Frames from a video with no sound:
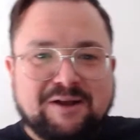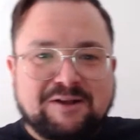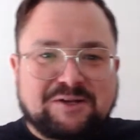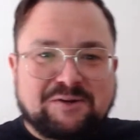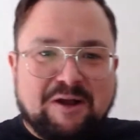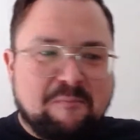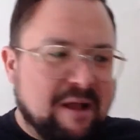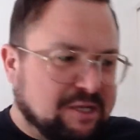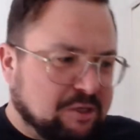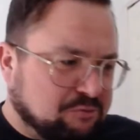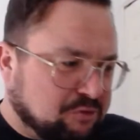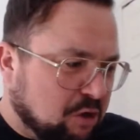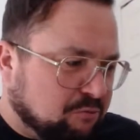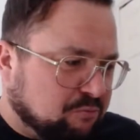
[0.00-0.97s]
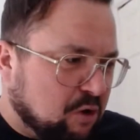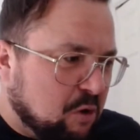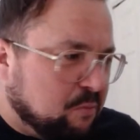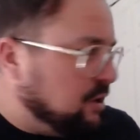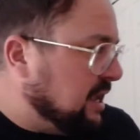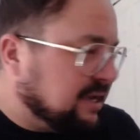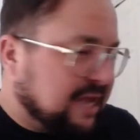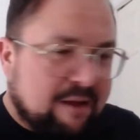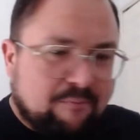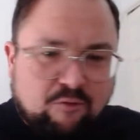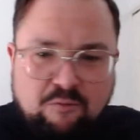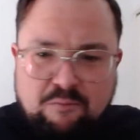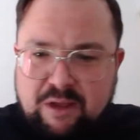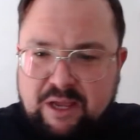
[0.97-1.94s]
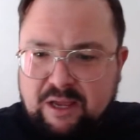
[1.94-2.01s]
goes, mate, don't put that camera
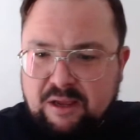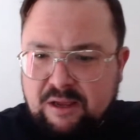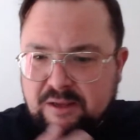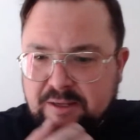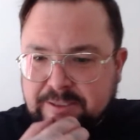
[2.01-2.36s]
on me.